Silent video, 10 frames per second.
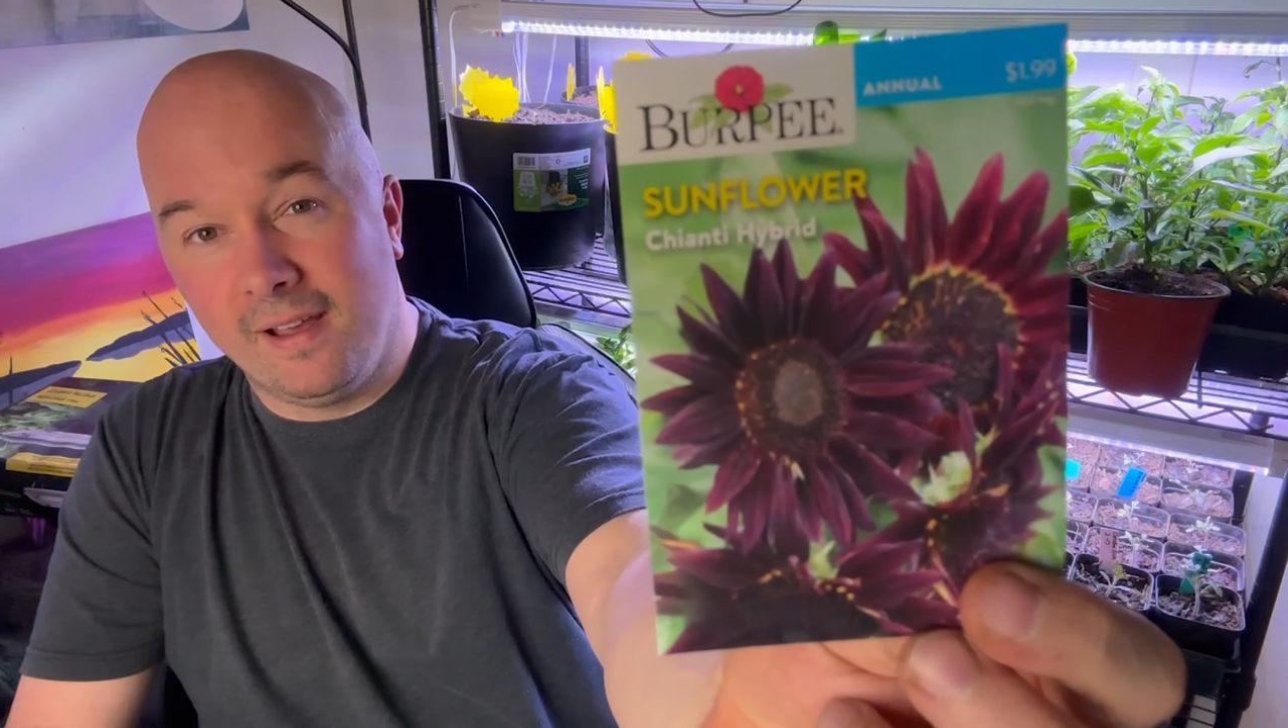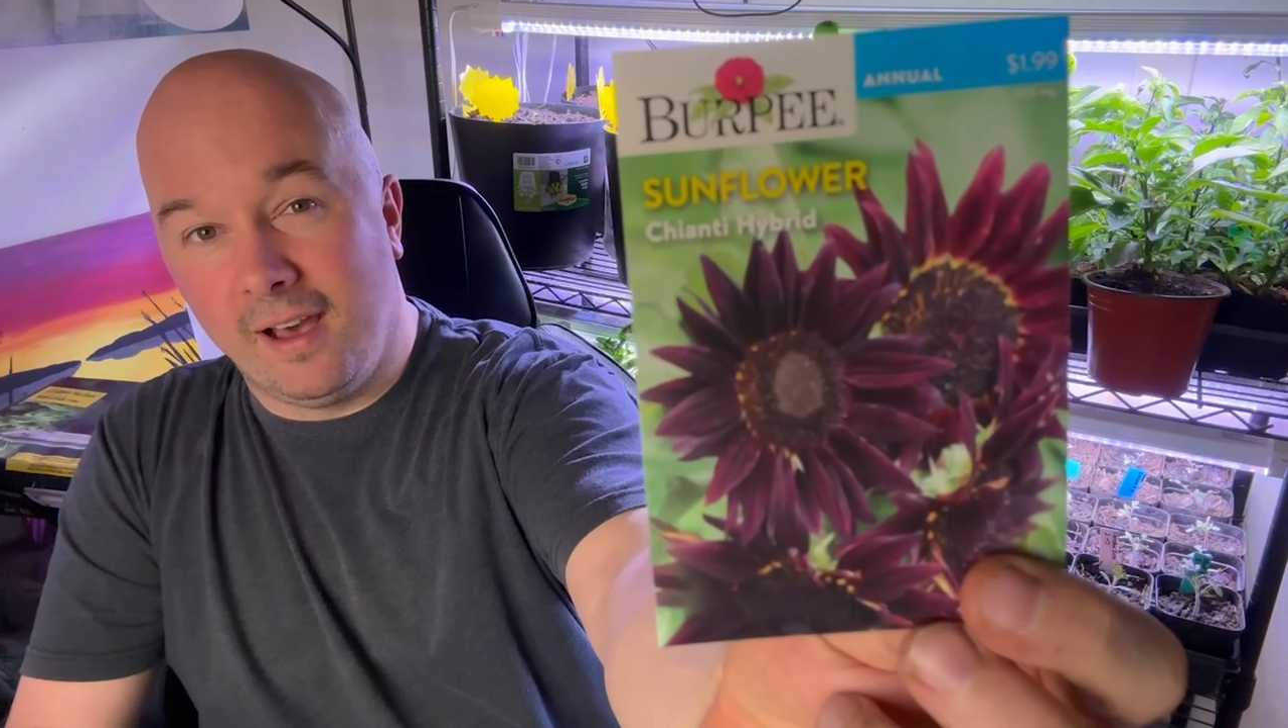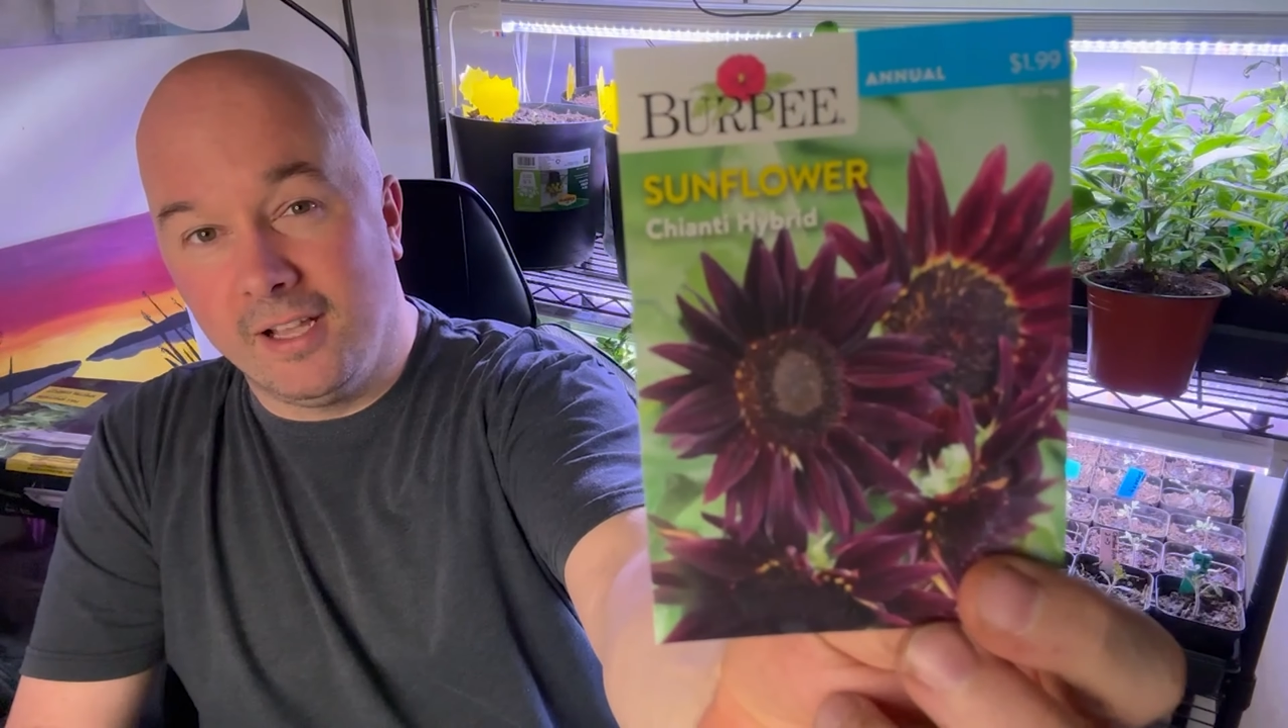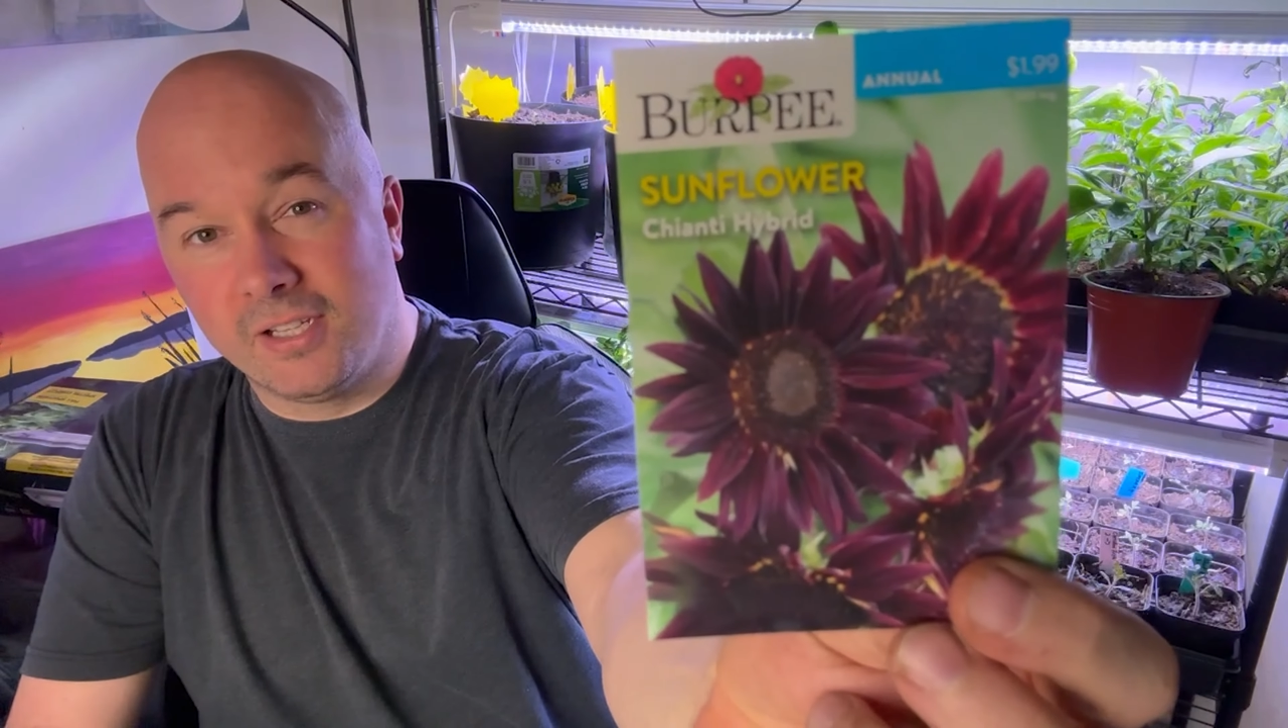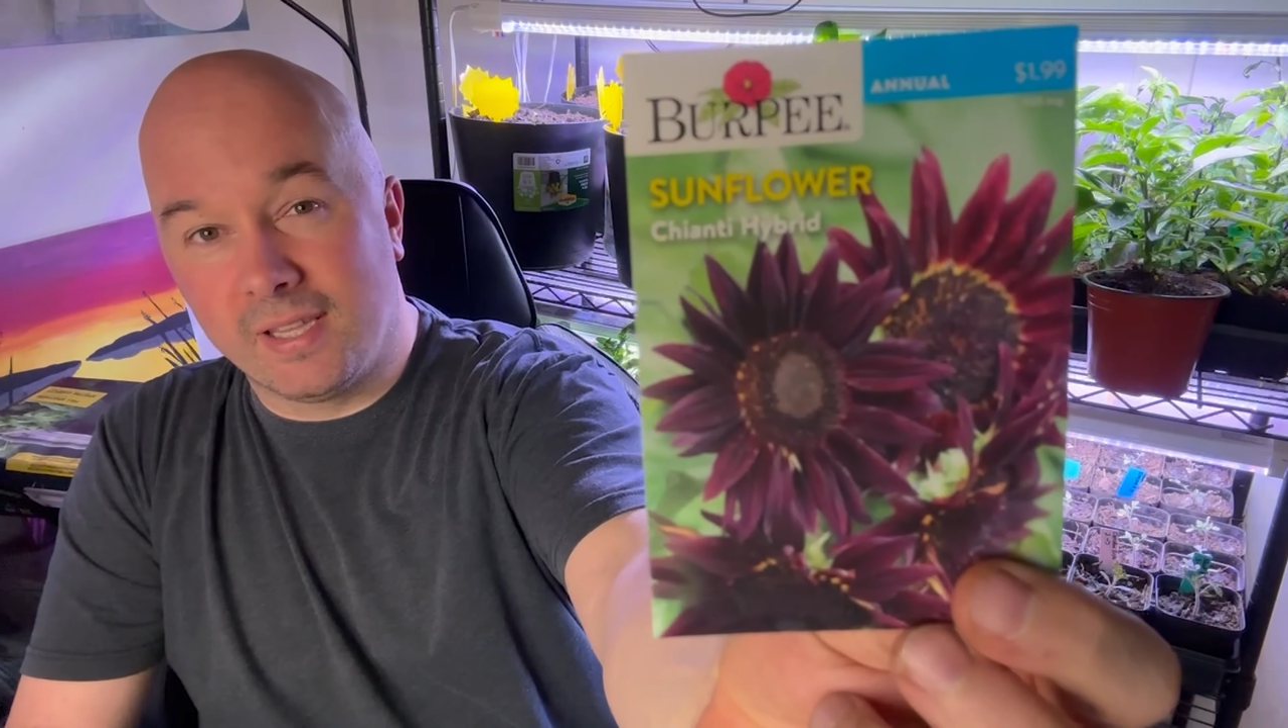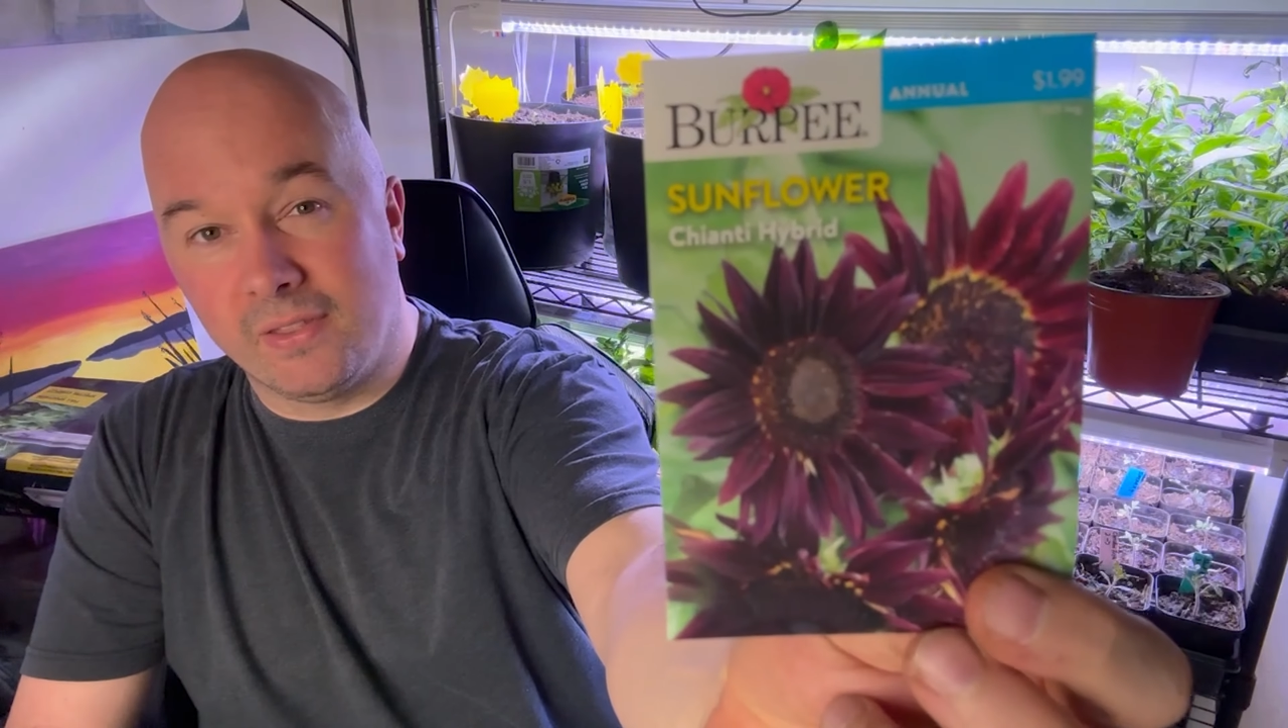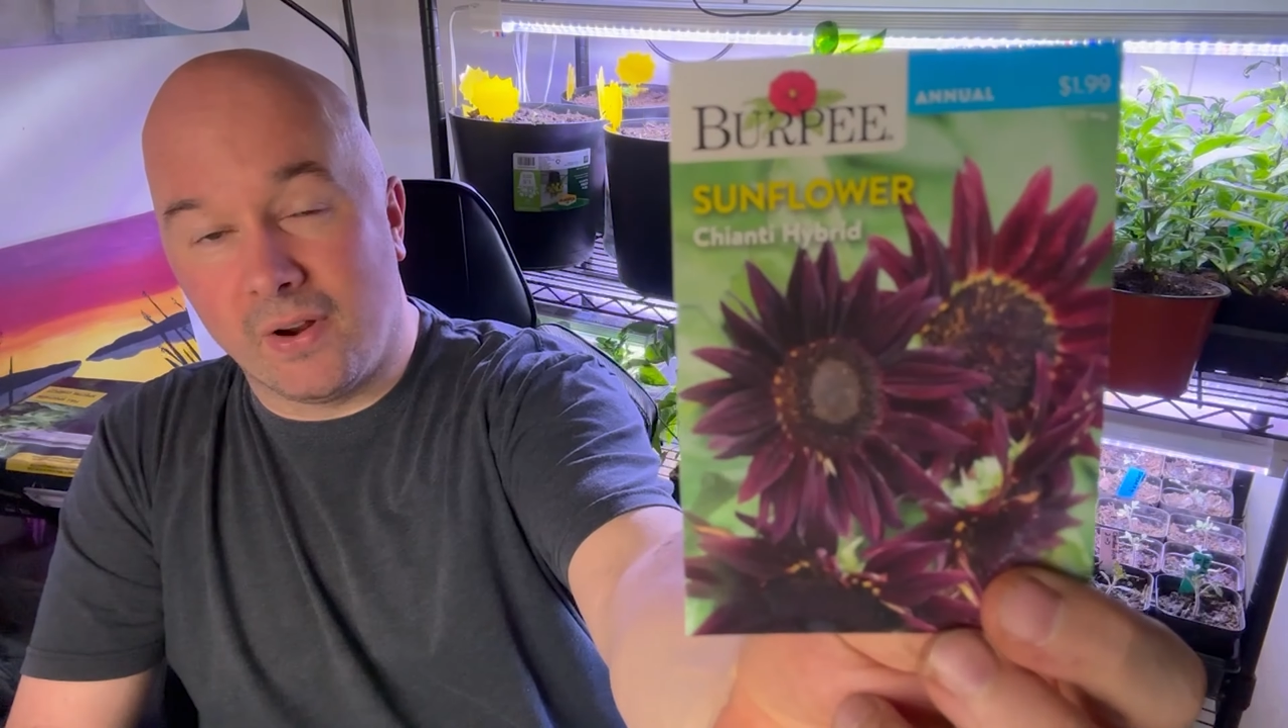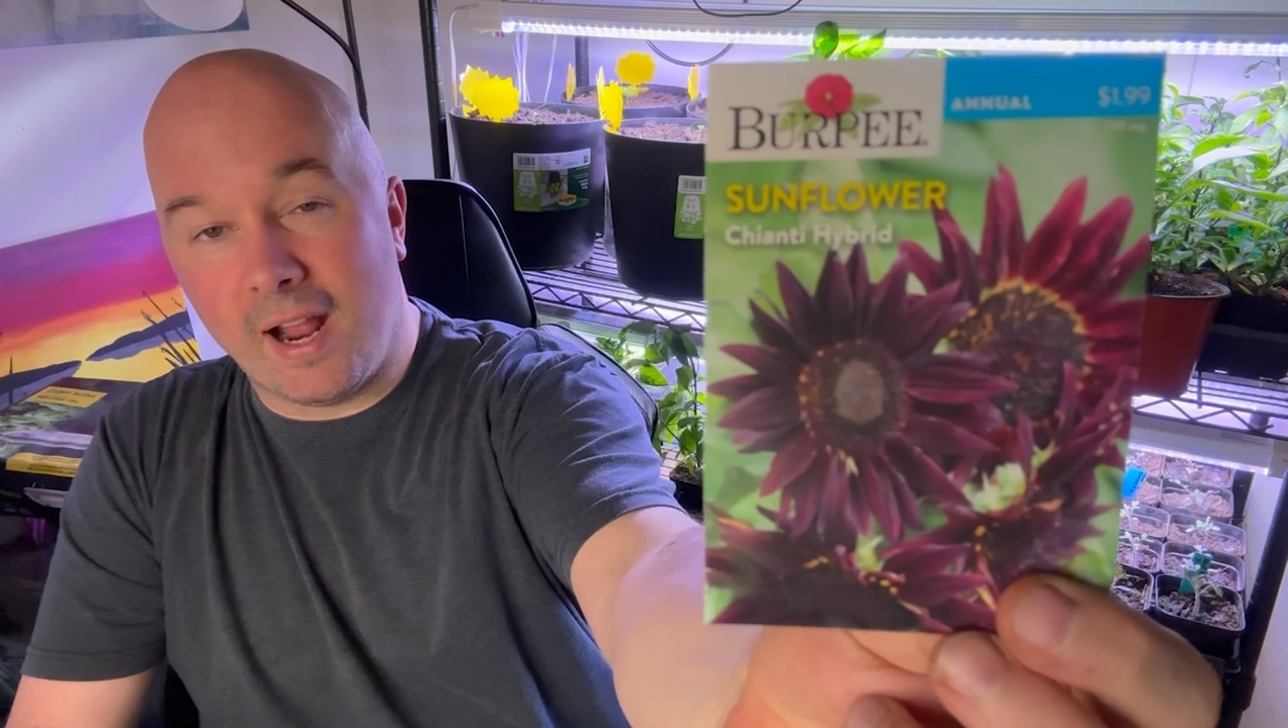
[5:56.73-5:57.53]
I just think they're